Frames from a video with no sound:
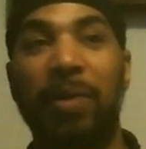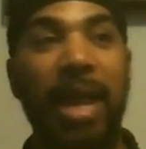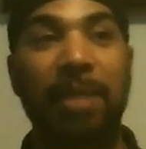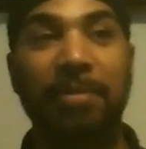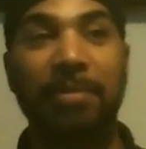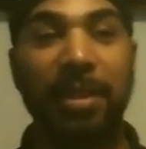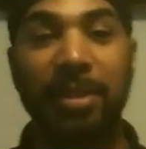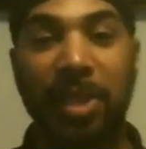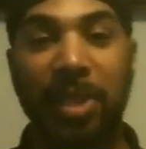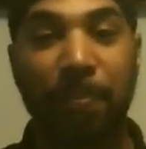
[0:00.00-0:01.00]
to have
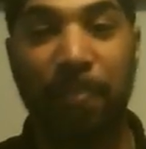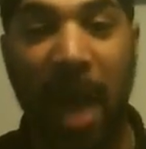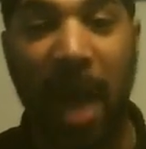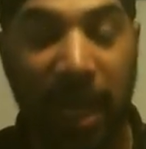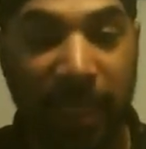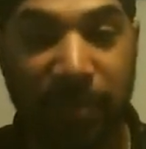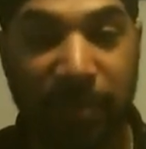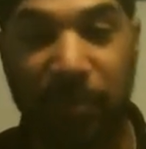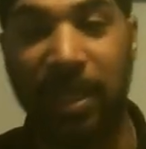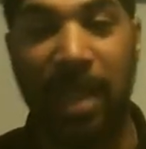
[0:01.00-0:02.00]
deep pockets
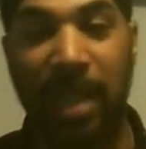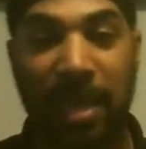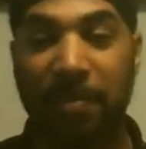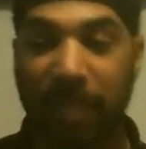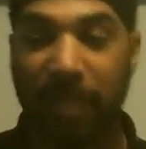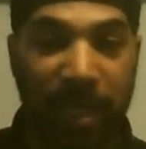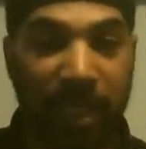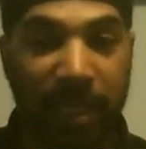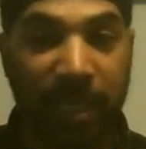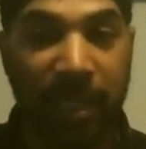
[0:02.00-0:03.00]
with a lot of
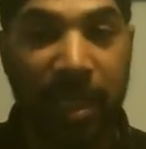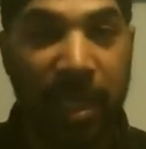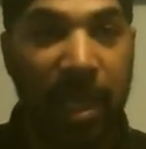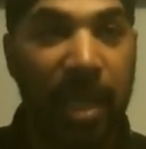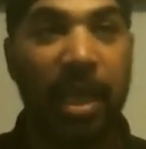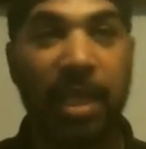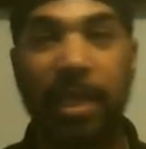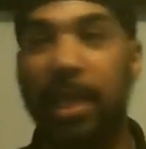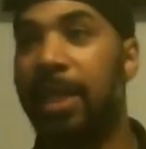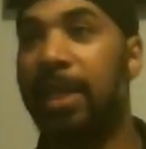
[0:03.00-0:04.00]
money
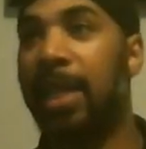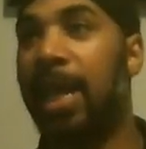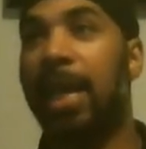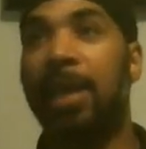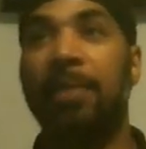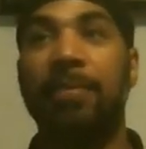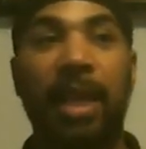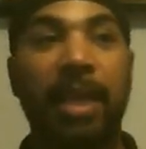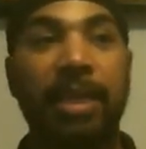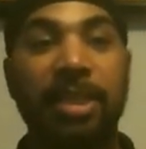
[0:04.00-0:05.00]
and that
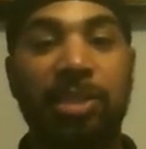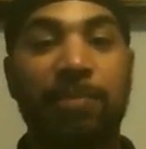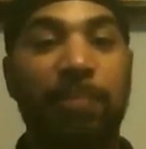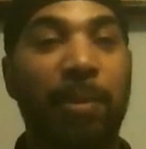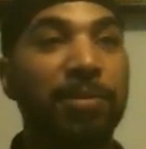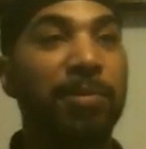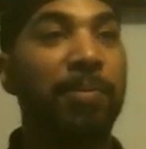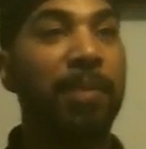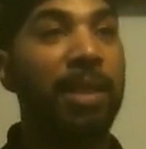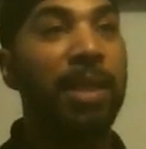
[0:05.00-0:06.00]
everything just supposed to
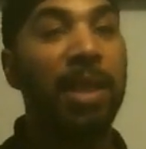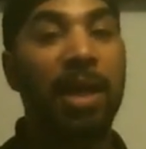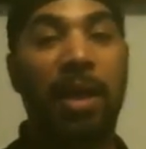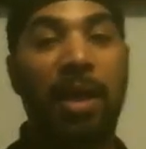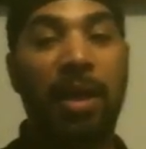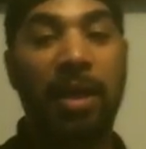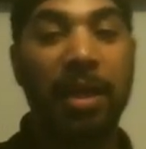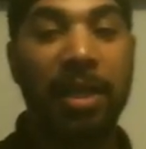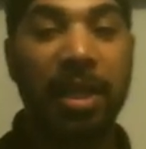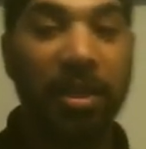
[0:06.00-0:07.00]
be
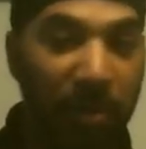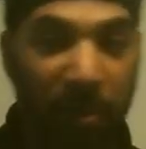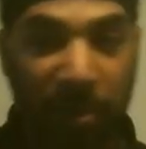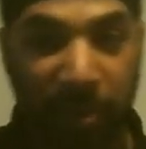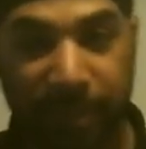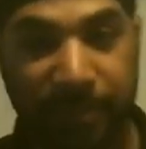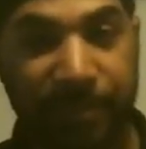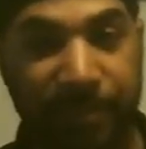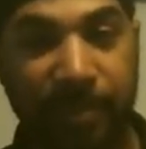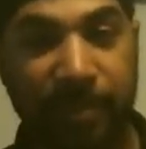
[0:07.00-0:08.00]
hunky-dory.
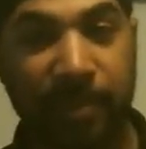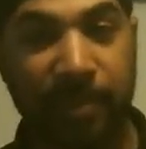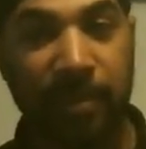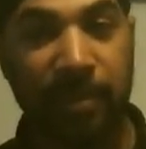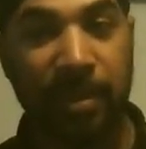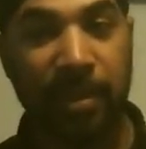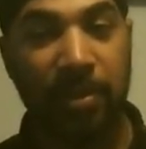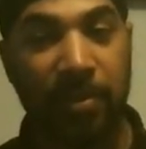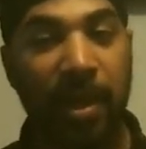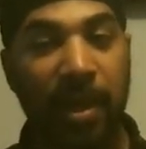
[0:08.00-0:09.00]

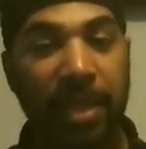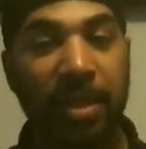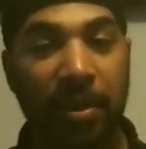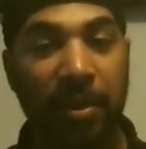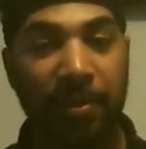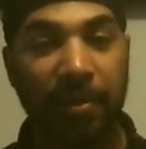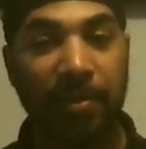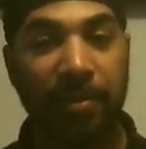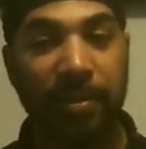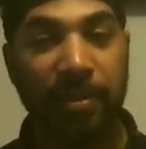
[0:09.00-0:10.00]
You're going to have to go through.